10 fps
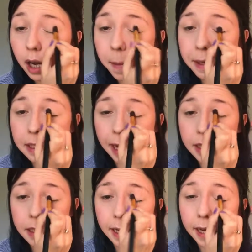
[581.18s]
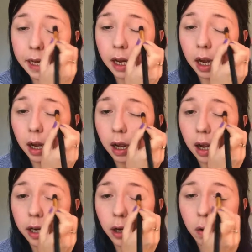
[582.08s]
I'm excited to see,
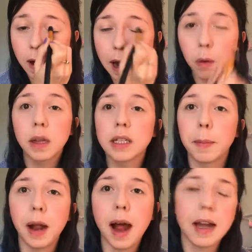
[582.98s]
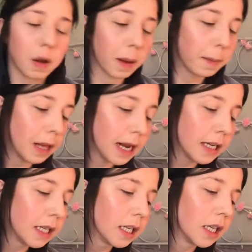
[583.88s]
you know, how these apply and how they
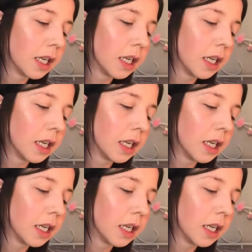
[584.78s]
blend.